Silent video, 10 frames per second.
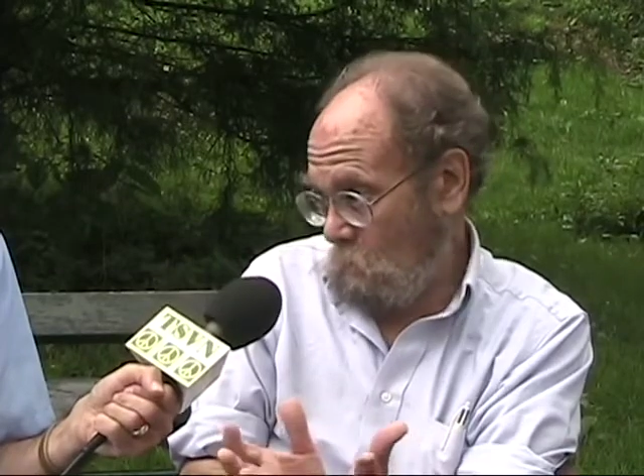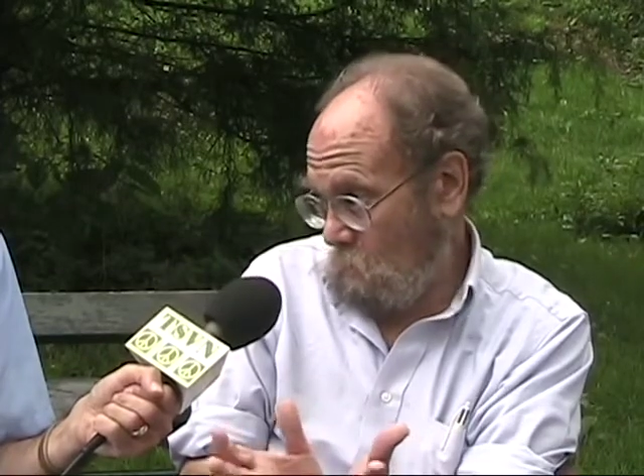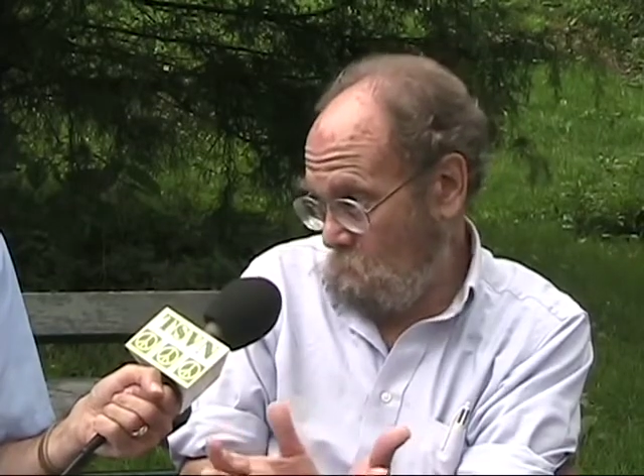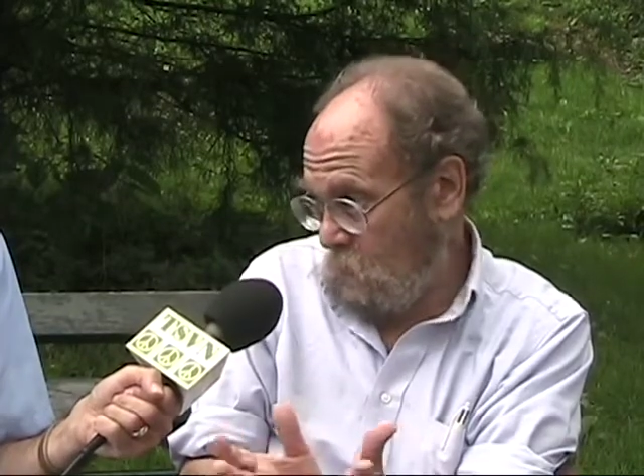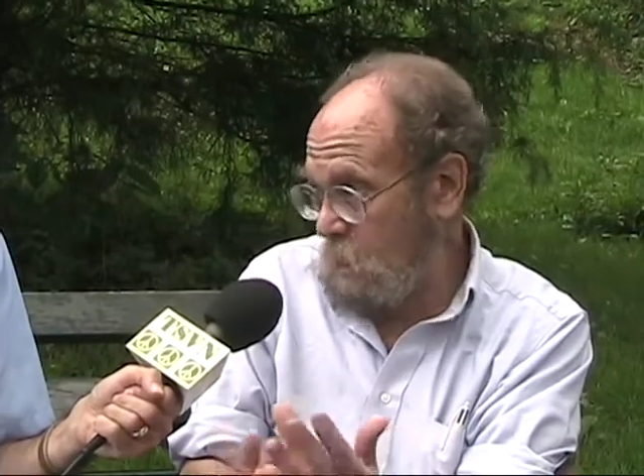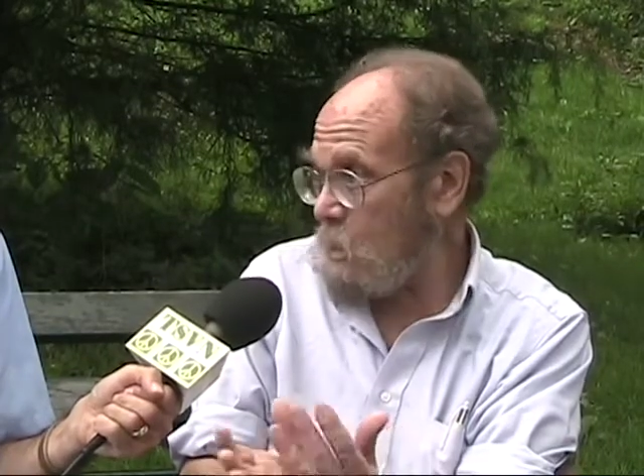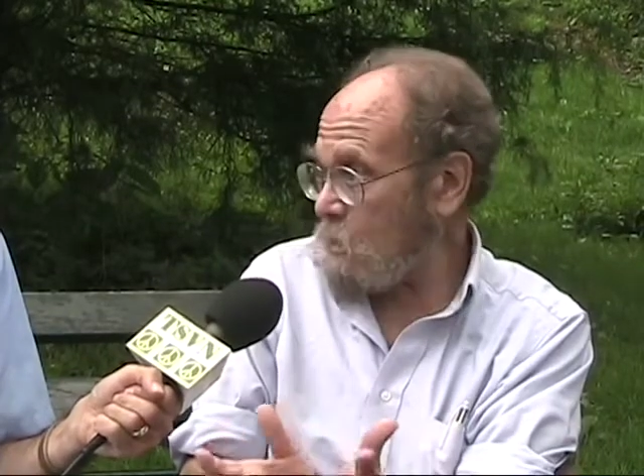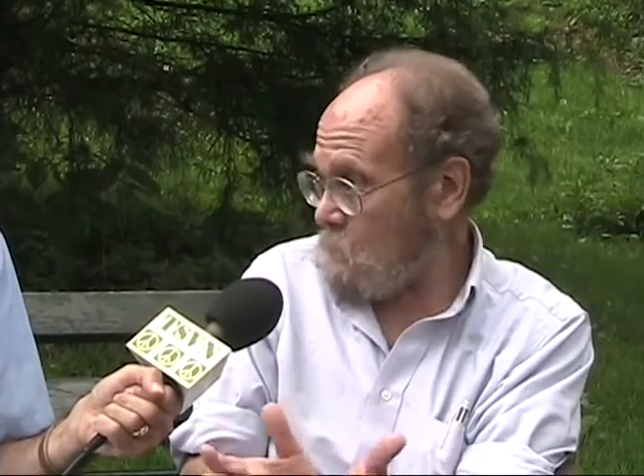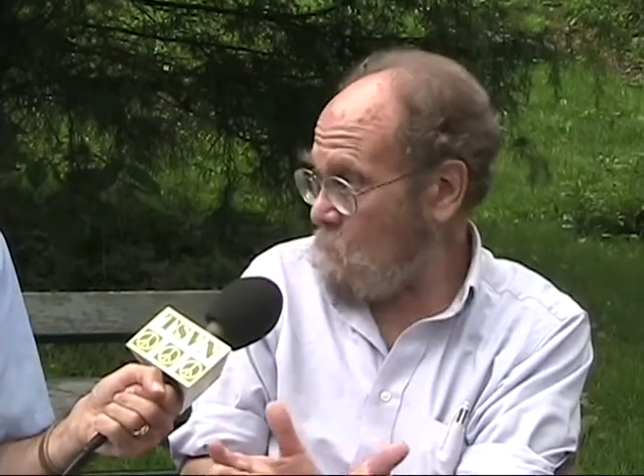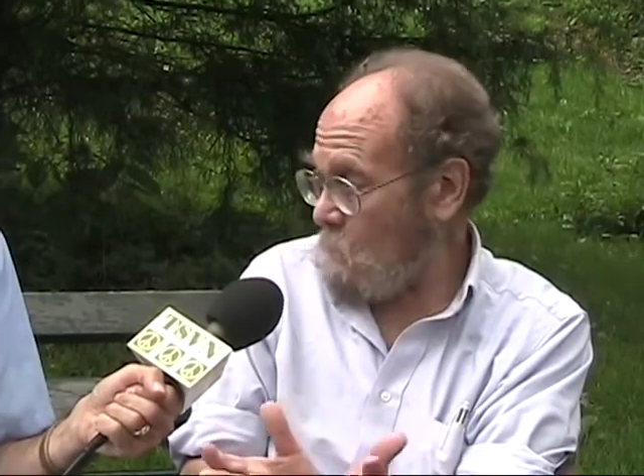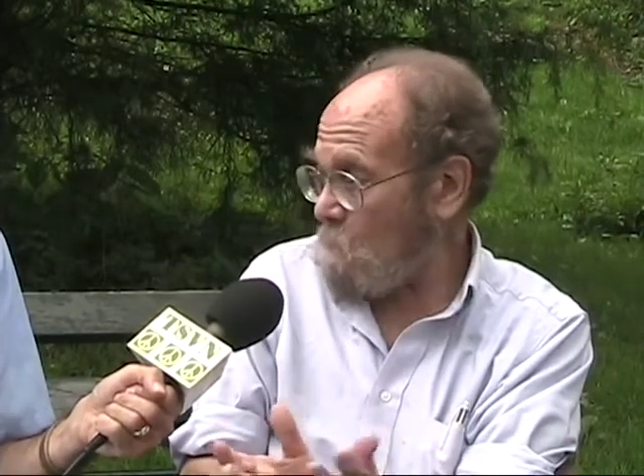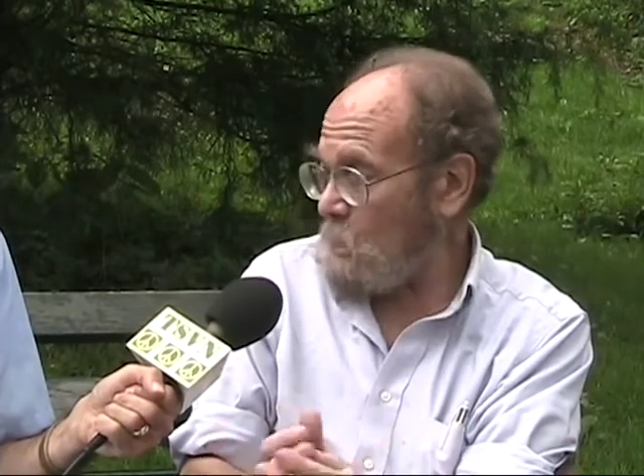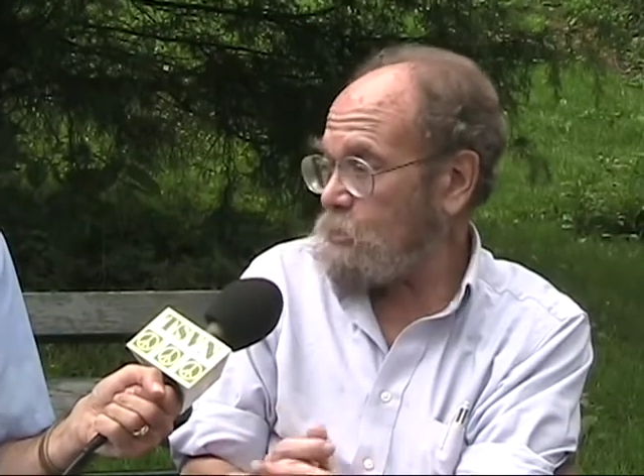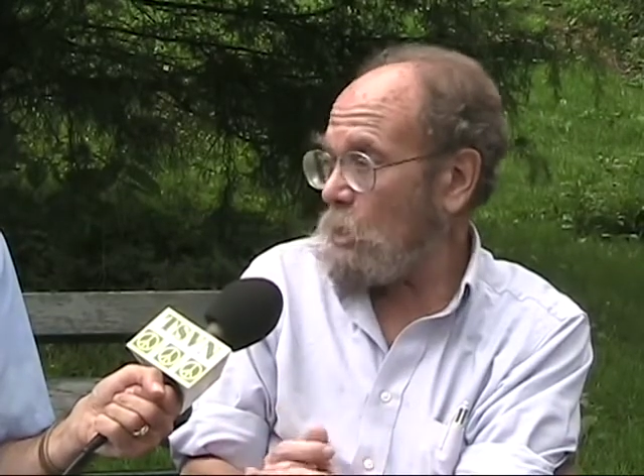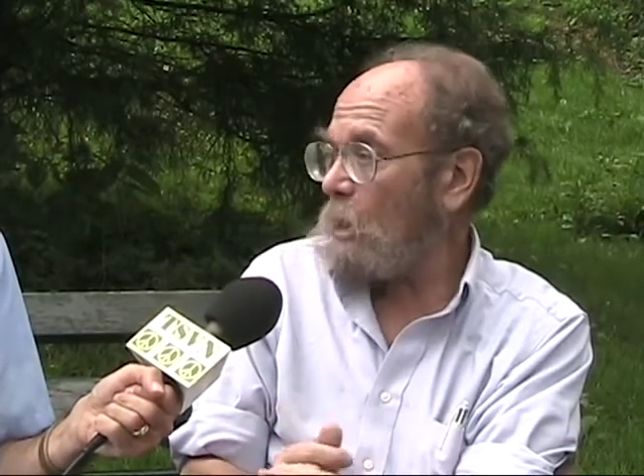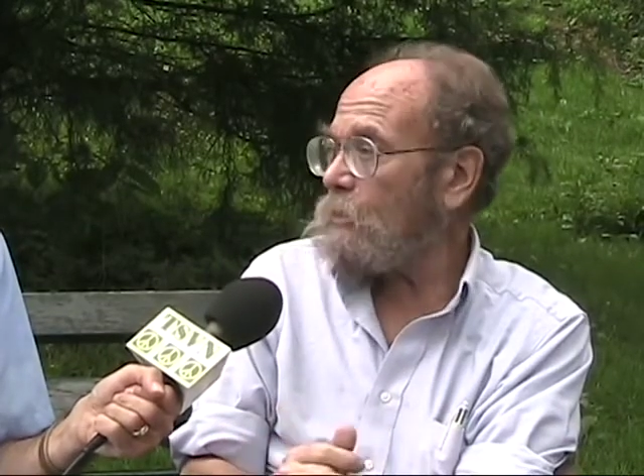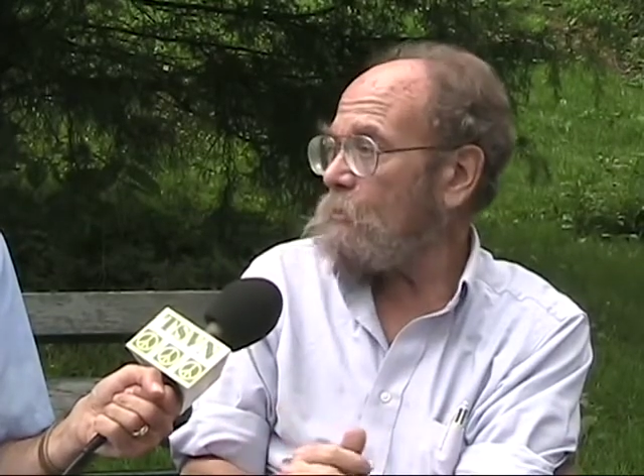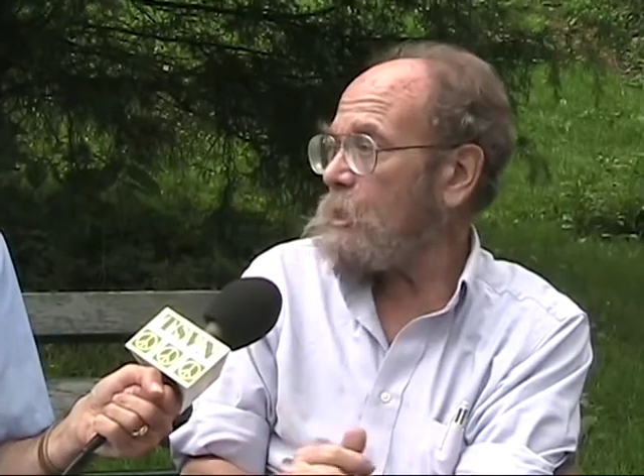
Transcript: me and a bunch of other